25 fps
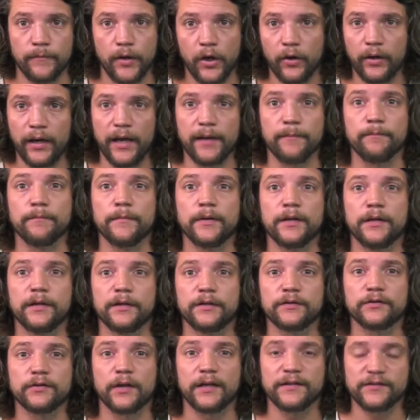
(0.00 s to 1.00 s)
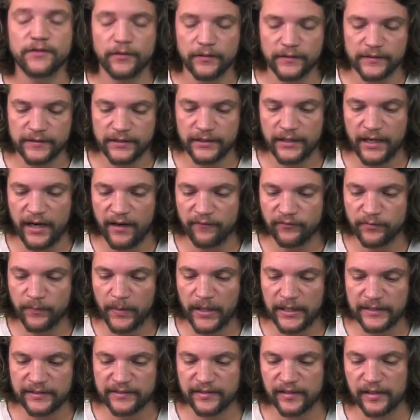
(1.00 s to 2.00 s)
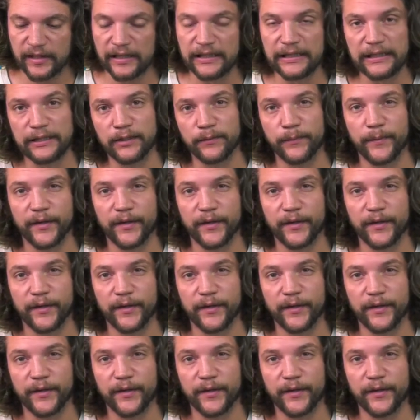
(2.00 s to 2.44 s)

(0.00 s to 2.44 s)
Okay, so as you can see, I've deposited a little